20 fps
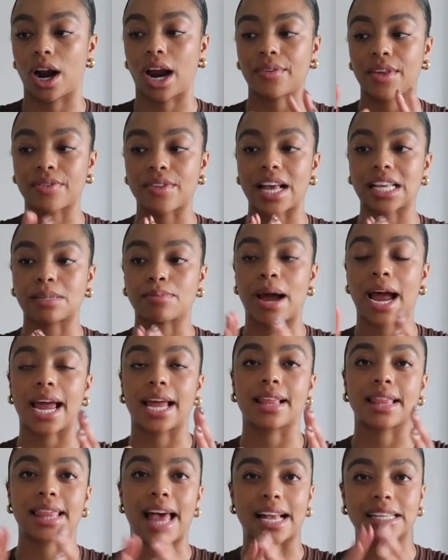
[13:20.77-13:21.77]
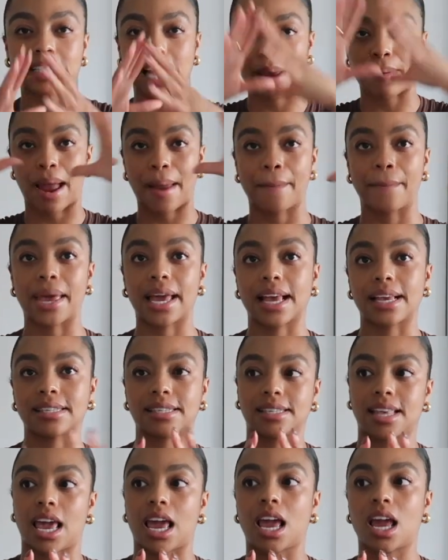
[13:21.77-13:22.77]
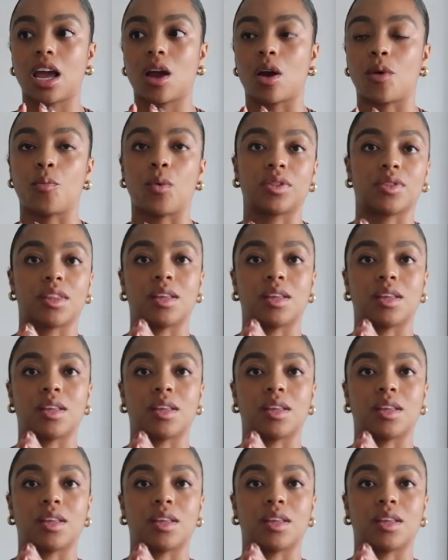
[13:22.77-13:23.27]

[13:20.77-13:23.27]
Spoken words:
I think that's like my biggest thing. And